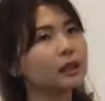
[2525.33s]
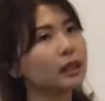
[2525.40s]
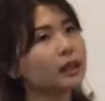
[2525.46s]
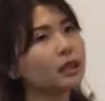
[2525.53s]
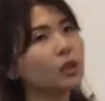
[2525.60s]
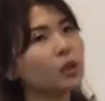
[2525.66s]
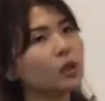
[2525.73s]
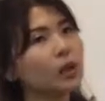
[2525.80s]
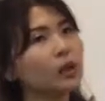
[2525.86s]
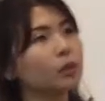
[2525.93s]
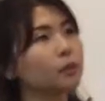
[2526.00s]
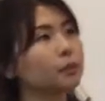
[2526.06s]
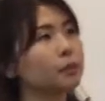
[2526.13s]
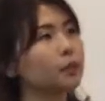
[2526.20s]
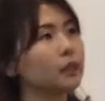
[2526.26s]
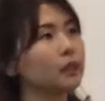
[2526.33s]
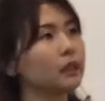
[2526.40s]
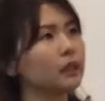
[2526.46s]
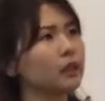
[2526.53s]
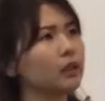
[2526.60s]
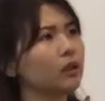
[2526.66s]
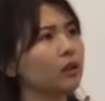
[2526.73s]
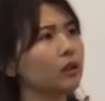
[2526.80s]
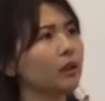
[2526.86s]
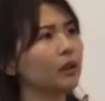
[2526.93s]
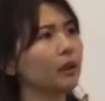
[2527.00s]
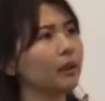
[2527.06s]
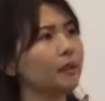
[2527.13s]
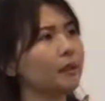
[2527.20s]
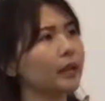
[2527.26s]
Is it okay to put the link on our
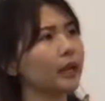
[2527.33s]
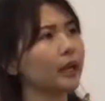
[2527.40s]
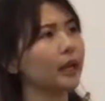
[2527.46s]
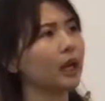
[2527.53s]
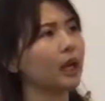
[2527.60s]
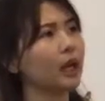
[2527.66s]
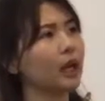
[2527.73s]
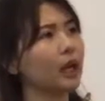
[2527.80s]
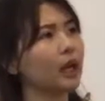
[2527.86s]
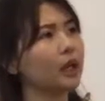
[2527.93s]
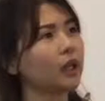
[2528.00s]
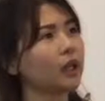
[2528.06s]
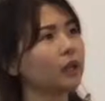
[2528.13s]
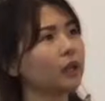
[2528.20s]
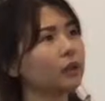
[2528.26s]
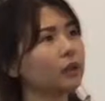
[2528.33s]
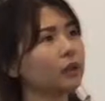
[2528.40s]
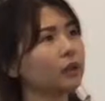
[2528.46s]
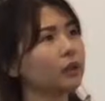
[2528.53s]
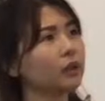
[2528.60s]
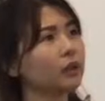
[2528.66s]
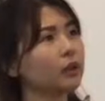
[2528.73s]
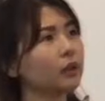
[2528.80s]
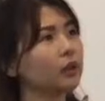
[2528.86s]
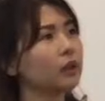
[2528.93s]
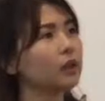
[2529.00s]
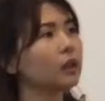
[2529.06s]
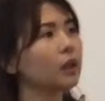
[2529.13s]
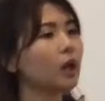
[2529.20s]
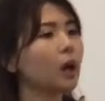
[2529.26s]
website? The oh,
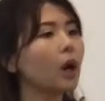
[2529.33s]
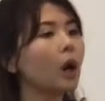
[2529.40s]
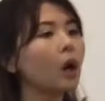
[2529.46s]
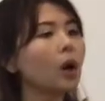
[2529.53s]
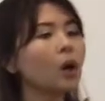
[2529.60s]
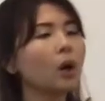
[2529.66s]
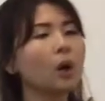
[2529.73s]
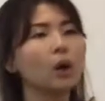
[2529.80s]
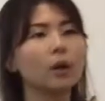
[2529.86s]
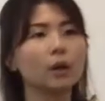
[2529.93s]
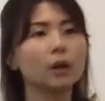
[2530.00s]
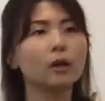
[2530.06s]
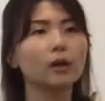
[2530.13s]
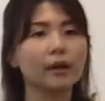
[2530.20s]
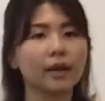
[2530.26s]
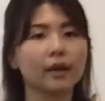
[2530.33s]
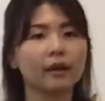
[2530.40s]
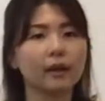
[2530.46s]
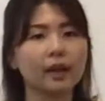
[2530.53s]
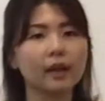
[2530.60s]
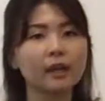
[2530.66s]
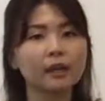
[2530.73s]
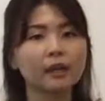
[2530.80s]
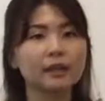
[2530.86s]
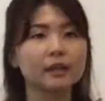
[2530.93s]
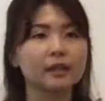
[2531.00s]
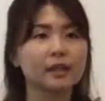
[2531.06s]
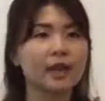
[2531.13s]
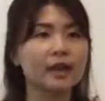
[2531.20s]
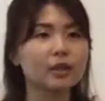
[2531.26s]
oh, oh, okay. okay.
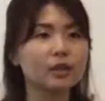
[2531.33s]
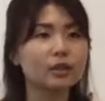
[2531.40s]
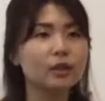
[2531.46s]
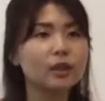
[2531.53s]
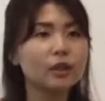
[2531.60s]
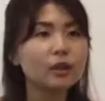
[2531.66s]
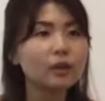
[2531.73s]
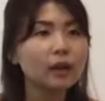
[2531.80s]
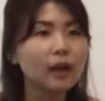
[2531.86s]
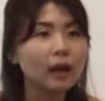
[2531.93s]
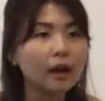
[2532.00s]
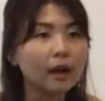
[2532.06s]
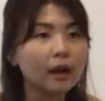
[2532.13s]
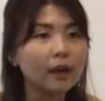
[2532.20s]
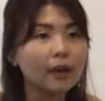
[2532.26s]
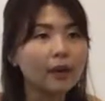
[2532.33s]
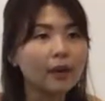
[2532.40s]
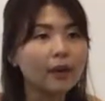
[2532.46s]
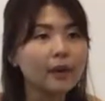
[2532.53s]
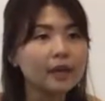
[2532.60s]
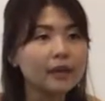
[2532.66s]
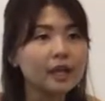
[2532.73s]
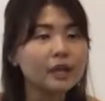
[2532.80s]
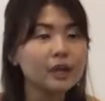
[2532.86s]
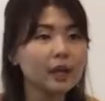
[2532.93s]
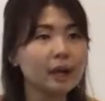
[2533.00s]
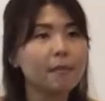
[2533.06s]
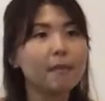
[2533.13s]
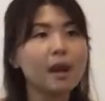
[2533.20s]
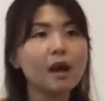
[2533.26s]
Yeah, so uh, yeah, you
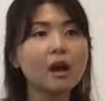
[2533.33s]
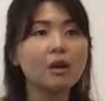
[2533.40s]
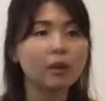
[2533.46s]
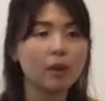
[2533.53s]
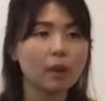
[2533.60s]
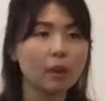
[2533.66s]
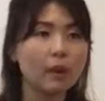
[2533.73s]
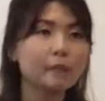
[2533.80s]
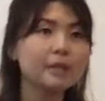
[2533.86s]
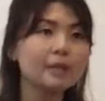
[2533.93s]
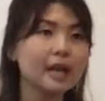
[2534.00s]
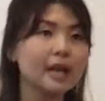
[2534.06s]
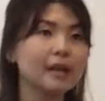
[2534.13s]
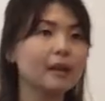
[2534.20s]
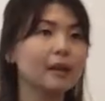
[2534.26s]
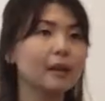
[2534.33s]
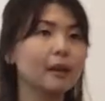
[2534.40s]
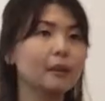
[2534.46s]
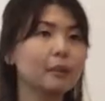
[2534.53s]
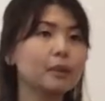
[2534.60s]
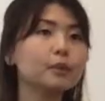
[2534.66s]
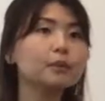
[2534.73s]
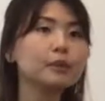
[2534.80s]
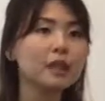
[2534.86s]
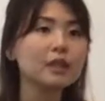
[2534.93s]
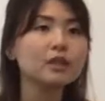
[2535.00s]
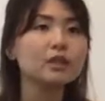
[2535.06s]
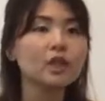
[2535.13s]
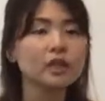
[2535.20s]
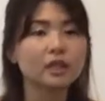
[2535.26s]
can buy on our website, uh,
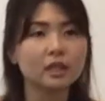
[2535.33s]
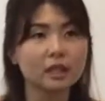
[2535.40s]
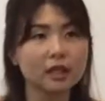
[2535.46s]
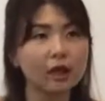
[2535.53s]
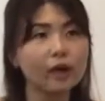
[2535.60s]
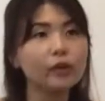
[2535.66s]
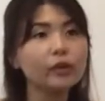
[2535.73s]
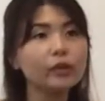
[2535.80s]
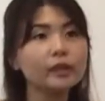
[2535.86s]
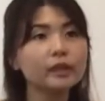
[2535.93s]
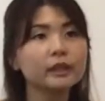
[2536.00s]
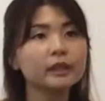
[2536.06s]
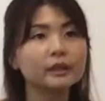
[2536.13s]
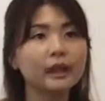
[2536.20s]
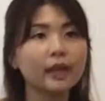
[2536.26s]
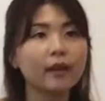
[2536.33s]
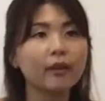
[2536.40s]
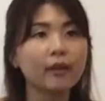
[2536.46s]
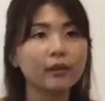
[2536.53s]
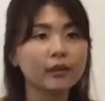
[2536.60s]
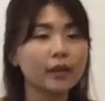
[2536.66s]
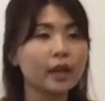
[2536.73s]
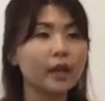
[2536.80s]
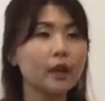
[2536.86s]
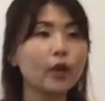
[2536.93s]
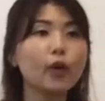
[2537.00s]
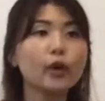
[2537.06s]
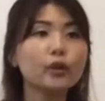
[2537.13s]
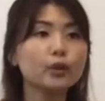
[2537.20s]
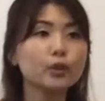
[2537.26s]
bloomthis.co. Yeah, or you can go
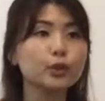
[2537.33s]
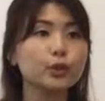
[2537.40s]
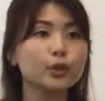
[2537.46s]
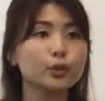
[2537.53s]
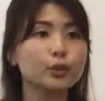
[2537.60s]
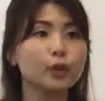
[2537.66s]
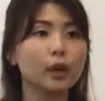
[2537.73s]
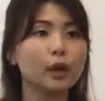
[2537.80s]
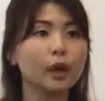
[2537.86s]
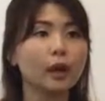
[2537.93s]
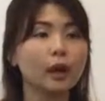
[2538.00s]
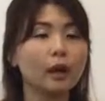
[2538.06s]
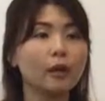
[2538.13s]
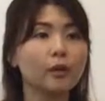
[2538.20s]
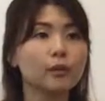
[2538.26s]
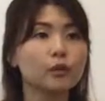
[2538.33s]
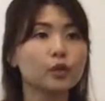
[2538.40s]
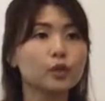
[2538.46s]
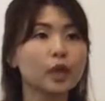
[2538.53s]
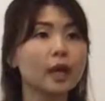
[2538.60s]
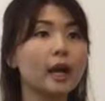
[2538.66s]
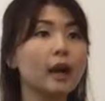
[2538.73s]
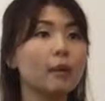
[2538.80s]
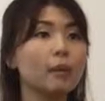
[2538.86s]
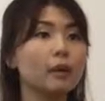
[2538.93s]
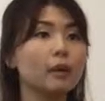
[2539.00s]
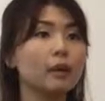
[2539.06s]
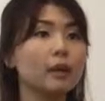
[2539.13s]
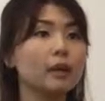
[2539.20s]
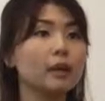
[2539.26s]
on to uh, check out
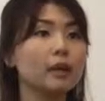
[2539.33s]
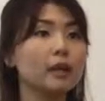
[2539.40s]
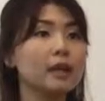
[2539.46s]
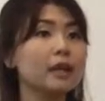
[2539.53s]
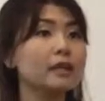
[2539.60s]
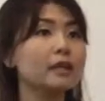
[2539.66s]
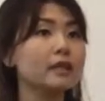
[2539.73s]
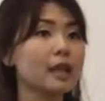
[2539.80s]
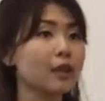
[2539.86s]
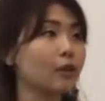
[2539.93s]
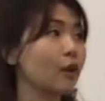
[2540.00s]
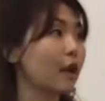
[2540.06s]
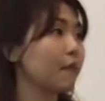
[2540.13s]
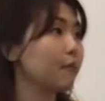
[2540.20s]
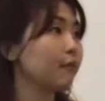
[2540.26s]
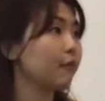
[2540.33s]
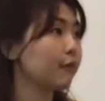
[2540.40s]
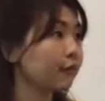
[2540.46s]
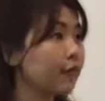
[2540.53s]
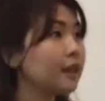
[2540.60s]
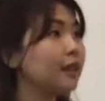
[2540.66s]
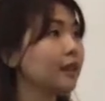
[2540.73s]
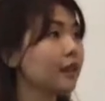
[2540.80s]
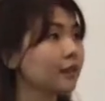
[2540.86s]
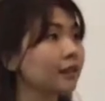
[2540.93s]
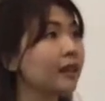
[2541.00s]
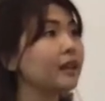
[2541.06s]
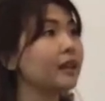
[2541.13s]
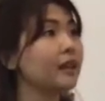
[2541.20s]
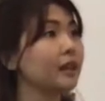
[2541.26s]
our Instagram feed,
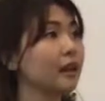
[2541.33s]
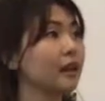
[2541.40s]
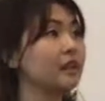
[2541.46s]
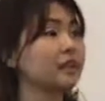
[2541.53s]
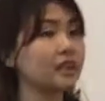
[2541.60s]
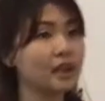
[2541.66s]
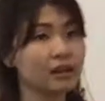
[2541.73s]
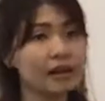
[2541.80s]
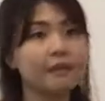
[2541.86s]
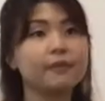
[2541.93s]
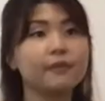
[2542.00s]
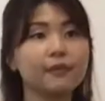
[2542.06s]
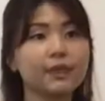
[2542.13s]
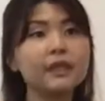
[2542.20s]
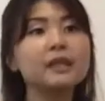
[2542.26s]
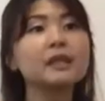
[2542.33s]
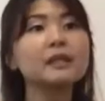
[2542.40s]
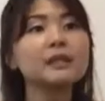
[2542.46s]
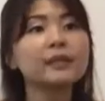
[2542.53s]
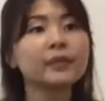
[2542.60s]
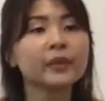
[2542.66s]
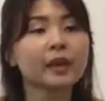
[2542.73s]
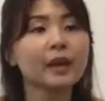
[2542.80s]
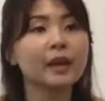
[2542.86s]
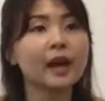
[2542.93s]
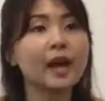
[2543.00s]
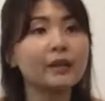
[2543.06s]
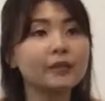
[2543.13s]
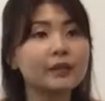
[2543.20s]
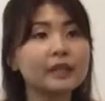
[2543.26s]
right? Instagram feed uh,
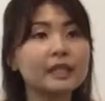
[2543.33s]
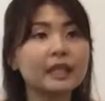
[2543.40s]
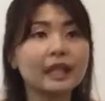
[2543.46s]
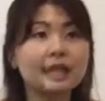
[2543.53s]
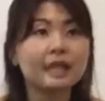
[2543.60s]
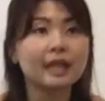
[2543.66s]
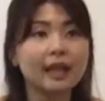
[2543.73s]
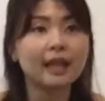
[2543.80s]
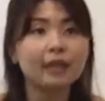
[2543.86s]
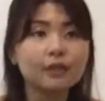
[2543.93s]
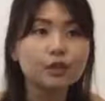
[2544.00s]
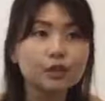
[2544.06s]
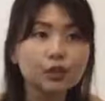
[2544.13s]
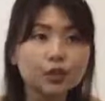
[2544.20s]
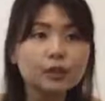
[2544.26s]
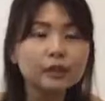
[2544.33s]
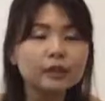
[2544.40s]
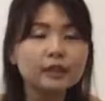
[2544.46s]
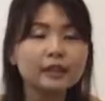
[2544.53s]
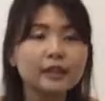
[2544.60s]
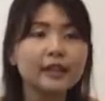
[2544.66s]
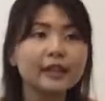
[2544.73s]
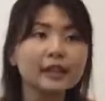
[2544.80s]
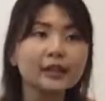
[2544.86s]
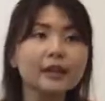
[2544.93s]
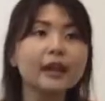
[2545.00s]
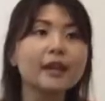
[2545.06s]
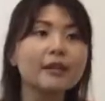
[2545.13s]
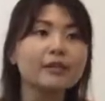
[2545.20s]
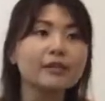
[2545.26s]
after this live show, and you
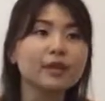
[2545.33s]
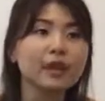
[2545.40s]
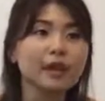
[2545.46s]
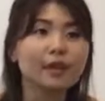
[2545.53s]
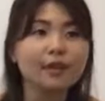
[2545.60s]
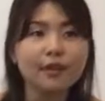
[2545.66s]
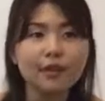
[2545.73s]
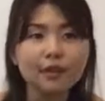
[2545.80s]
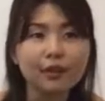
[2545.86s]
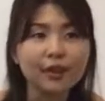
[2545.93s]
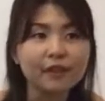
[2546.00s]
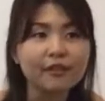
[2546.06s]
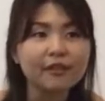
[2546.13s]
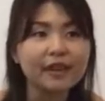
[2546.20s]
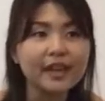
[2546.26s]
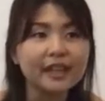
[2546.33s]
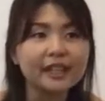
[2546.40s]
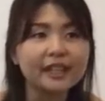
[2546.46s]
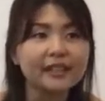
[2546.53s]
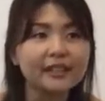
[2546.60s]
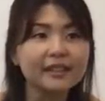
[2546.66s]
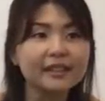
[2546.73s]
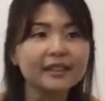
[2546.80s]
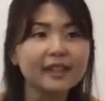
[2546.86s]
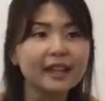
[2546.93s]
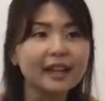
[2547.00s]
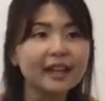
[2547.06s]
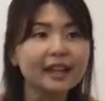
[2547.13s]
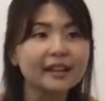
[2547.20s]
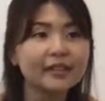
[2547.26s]
can uh, you can find it.
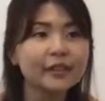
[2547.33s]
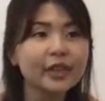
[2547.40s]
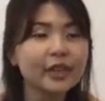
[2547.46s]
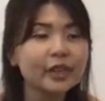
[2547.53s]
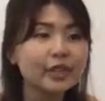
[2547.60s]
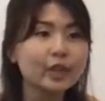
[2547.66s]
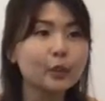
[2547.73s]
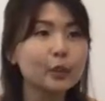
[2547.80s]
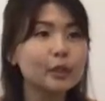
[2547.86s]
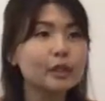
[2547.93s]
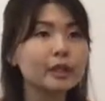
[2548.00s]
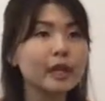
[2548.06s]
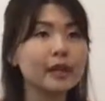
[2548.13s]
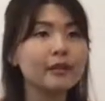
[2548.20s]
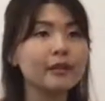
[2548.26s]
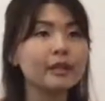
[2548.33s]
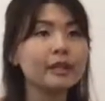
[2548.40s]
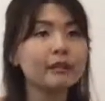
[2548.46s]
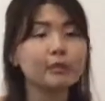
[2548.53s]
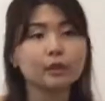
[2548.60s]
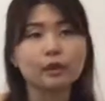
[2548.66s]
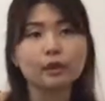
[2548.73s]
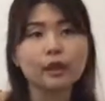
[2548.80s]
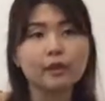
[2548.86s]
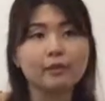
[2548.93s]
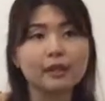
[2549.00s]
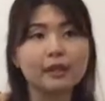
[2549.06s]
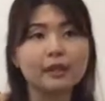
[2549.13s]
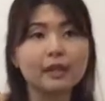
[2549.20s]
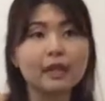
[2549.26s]
Yeah. So we currently we don't have
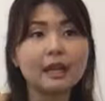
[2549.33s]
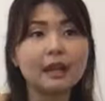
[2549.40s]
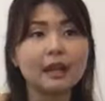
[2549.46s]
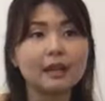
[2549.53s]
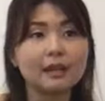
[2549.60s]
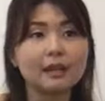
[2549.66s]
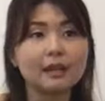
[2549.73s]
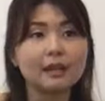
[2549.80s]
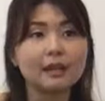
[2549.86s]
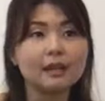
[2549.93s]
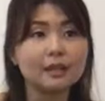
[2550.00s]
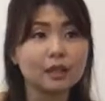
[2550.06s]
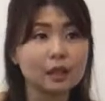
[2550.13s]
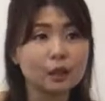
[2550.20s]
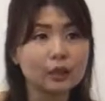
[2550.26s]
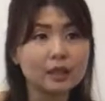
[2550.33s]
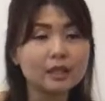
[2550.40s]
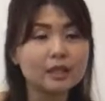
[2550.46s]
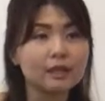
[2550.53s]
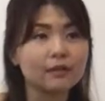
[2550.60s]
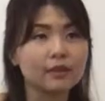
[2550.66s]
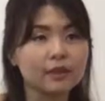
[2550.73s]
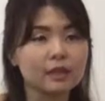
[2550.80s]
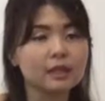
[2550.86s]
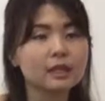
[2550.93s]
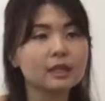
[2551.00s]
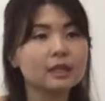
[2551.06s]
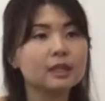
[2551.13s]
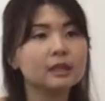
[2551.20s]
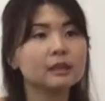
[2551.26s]
any uh, COD services,
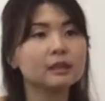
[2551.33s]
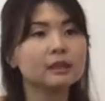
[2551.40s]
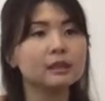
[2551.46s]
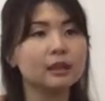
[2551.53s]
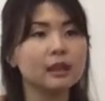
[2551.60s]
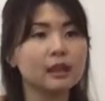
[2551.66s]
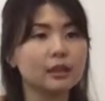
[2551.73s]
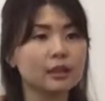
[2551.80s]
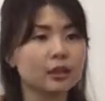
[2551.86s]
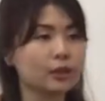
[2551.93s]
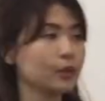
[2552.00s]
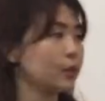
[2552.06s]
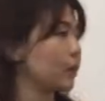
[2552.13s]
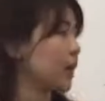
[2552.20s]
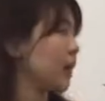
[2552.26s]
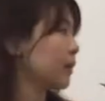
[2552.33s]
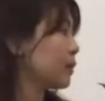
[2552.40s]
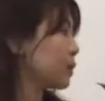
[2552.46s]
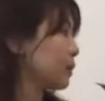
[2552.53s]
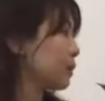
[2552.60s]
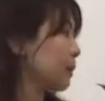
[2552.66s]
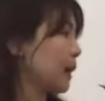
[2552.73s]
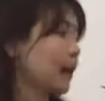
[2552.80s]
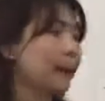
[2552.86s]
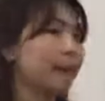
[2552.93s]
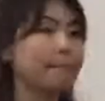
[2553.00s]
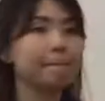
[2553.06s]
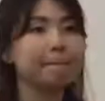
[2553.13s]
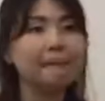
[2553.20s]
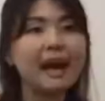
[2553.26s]
uh, so you have to
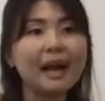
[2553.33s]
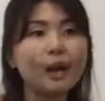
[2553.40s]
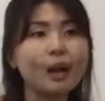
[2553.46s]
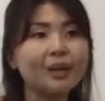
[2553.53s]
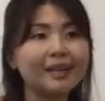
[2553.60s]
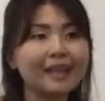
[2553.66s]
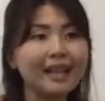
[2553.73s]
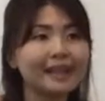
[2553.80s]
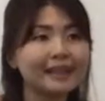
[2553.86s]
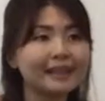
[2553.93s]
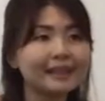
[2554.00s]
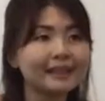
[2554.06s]
buy online.